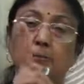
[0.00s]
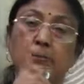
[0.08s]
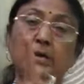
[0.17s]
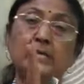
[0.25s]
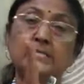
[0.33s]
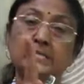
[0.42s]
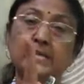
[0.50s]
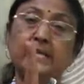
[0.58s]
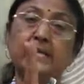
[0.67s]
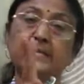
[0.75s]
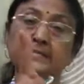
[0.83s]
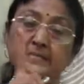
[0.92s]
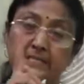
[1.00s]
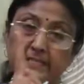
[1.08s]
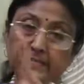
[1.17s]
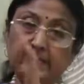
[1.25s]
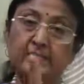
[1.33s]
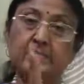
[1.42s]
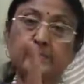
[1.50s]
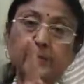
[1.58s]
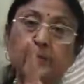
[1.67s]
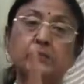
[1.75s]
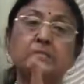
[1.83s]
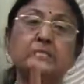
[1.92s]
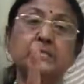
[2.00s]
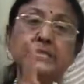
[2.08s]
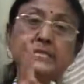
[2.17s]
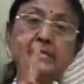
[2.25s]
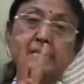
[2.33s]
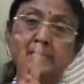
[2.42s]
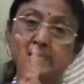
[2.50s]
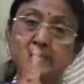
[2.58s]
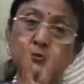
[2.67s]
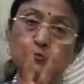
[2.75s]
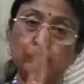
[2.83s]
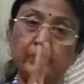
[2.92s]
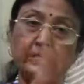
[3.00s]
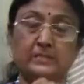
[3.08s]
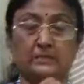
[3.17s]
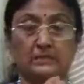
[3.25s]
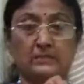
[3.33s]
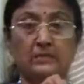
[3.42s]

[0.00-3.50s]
Per second its velocity increasing 2 meter.